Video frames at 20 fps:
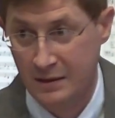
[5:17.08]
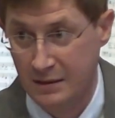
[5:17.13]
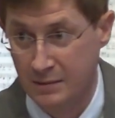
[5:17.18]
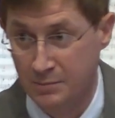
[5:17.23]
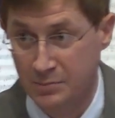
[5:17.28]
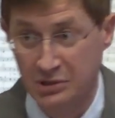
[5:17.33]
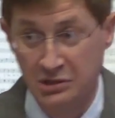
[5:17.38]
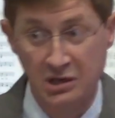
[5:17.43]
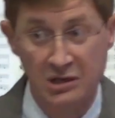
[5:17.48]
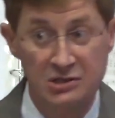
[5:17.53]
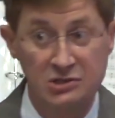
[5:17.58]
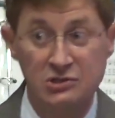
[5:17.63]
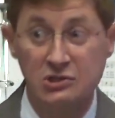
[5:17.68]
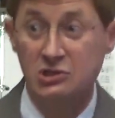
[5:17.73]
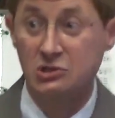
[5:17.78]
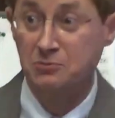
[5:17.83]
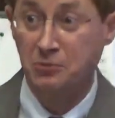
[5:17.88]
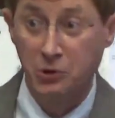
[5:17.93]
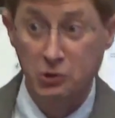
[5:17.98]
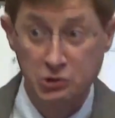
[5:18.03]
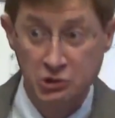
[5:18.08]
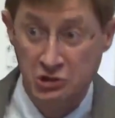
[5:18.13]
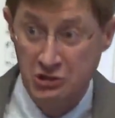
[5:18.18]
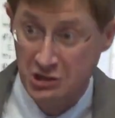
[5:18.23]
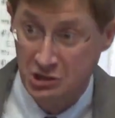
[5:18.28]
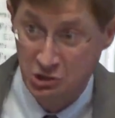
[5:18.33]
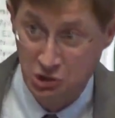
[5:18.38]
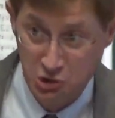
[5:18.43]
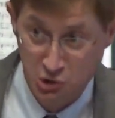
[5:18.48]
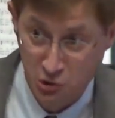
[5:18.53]
Because this person
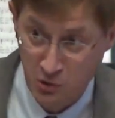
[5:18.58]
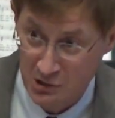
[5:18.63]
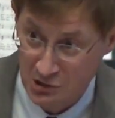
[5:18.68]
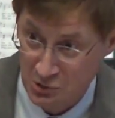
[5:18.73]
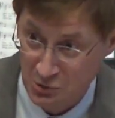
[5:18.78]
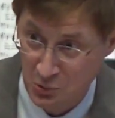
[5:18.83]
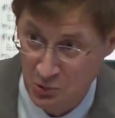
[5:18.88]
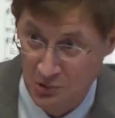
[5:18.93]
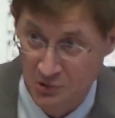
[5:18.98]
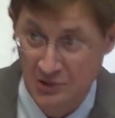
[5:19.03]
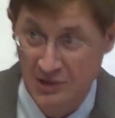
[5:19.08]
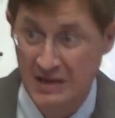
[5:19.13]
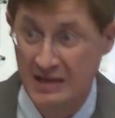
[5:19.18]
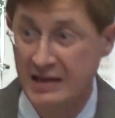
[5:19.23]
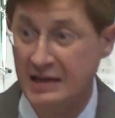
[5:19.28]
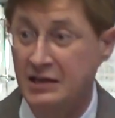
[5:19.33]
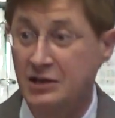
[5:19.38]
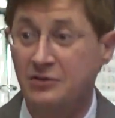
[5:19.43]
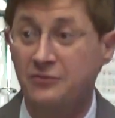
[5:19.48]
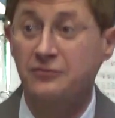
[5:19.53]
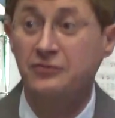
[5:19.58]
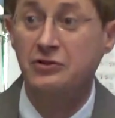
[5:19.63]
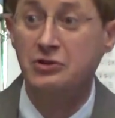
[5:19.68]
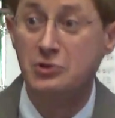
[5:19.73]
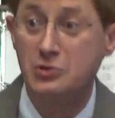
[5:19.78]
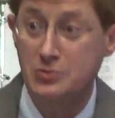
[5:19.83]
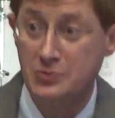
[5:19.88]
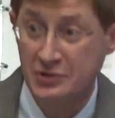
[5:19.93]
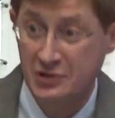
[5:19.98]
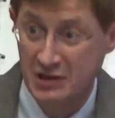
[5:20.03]
is trustworthy in a
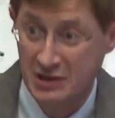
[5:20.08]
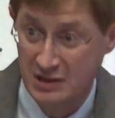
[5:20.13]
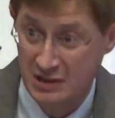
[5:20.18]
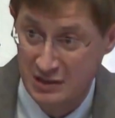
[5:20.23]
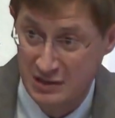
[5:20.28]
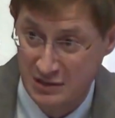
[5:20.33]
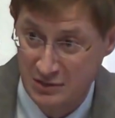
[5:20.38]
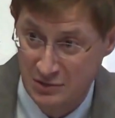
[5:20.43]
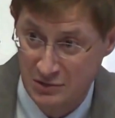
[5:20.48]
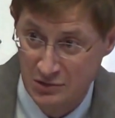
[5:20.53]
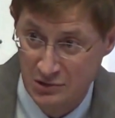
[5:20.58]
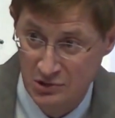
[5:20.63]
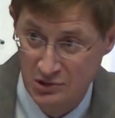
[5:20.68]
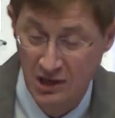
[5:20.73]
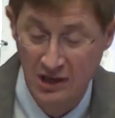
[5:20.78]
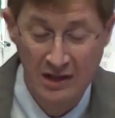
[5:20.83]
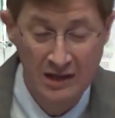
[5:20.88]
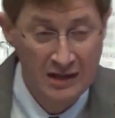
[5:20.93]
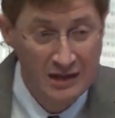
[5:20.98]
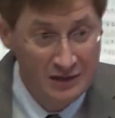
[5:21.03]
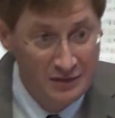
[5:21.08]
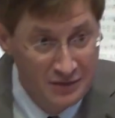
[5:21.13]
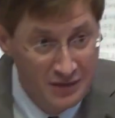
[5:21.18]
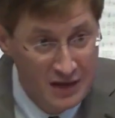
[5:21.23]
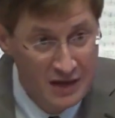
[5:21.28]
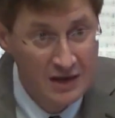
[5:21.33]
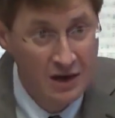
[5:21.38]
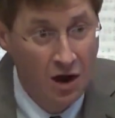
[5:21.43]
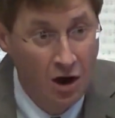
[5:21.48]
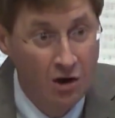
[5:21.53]
few things,
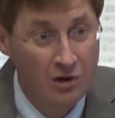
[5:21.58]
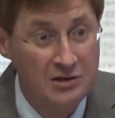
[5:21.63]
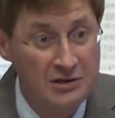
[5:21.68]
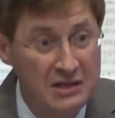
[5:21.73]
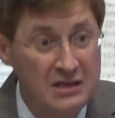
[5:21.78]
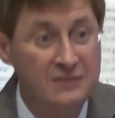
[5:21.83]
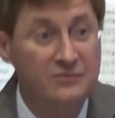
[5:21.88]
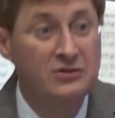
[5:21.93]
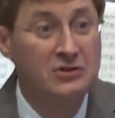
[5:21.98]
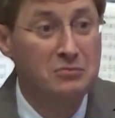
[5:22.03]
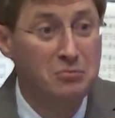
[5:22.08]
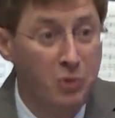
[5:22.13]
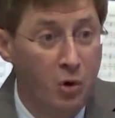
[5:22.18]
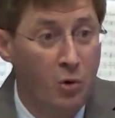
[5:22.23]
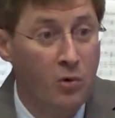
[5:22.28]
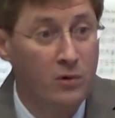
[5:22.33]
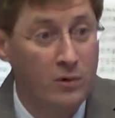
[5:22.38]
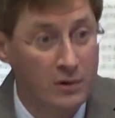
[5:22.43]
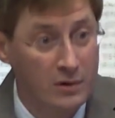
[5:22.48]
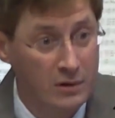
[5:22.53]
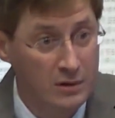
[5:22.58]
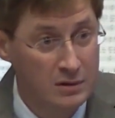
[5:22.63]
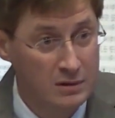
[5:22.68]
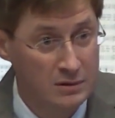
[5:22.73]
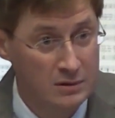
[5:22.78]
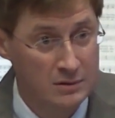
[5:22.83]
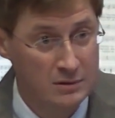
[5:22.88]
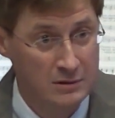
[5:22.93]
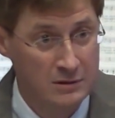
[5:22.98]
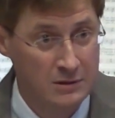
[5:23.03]
they are given more.
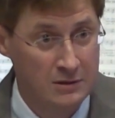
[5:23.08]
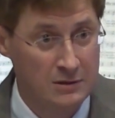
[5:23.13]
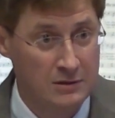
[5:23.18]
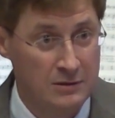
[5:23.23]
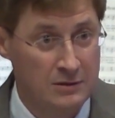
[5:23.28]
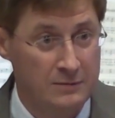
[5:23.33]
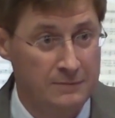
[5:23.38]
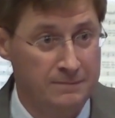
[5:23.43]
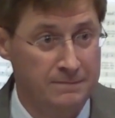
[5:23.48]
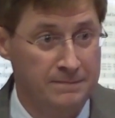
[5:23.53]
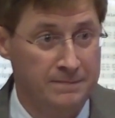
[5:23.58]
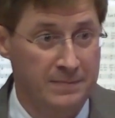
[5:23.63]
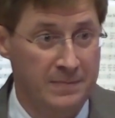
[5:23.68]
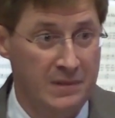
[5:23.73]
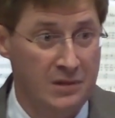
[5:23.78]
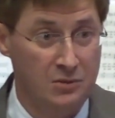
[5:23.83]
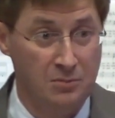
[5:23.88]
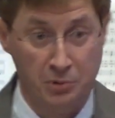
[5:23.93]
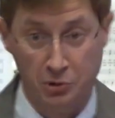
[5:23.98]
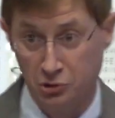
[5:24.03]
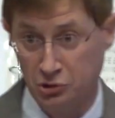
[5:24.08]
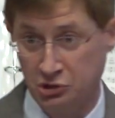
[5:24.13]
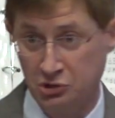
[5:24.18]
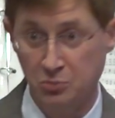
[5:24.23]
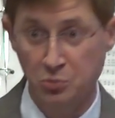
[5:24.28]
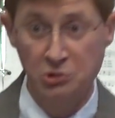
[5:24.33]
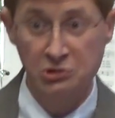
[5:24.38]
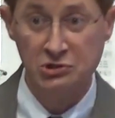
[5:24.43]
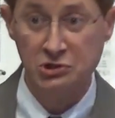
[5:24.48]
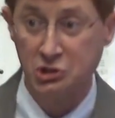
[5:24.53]
The person
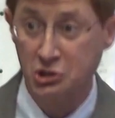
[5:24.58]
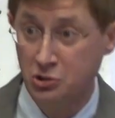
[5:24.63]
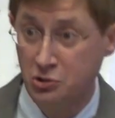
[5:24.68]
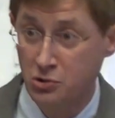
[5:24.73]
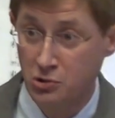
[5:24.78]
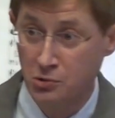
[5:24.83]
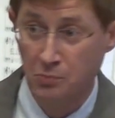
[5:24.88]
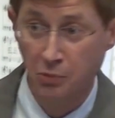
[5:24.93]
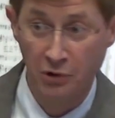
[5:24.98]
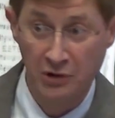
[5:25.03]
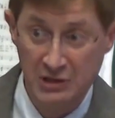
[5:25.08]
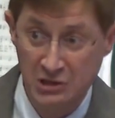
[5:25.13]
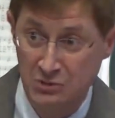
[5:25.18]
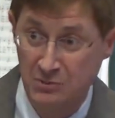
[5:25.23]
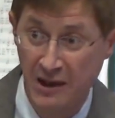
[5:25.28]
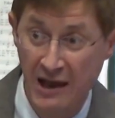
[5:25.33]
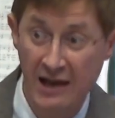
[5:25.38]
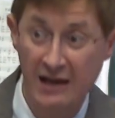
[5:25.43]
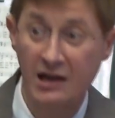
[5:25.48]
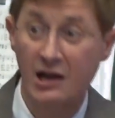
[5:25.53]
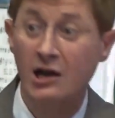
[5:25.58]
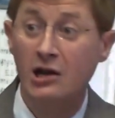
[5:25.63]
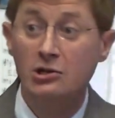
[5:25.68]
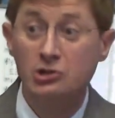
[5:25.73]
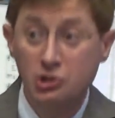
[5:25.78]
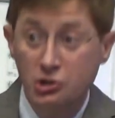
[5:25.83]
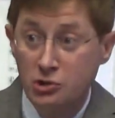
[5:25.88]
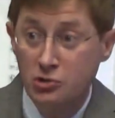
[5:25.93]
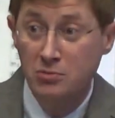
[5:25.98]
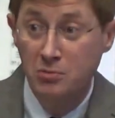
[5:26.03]
with two brings back
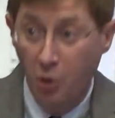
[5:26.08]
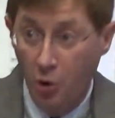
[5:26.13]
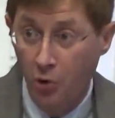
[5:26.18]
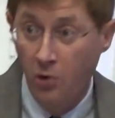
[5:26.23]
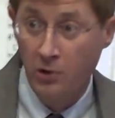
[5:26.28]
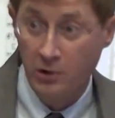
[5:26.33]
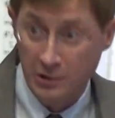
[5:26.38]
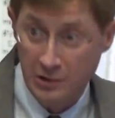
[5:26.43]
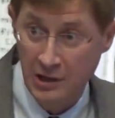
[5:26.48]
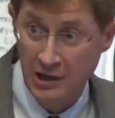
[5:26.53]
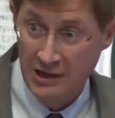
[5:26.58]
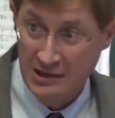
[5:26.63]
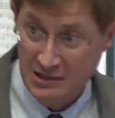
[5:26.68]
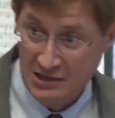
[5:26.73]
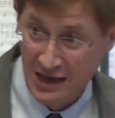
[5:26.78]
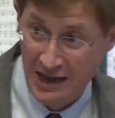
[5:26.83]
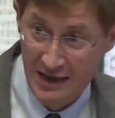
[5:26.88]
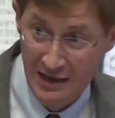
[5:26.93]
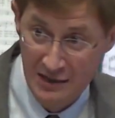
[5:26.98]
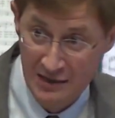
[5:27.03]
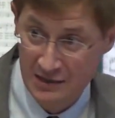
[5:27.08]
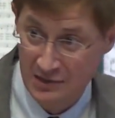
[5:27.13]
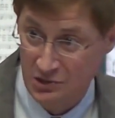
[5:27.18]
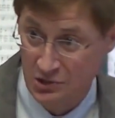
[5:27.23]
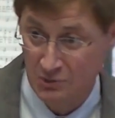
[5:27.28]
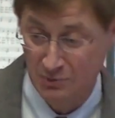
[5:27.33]
two more talents.